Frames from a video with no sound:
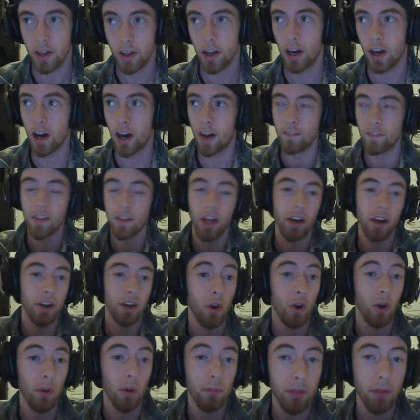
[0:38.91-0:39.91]
I'm not a
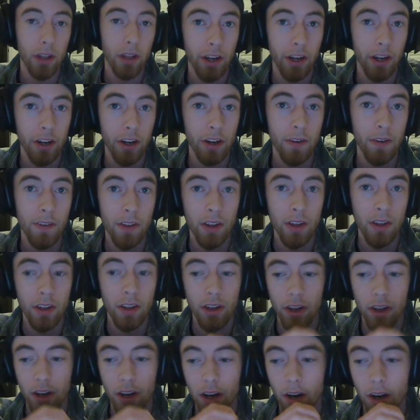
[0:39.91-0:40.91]
known player,
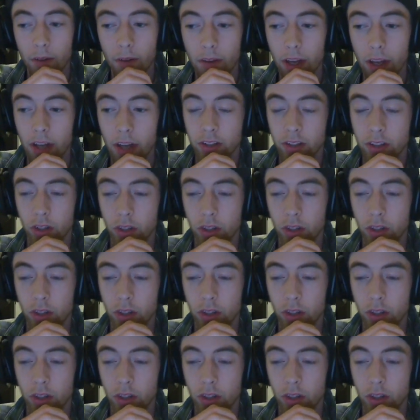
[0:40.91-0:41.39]
and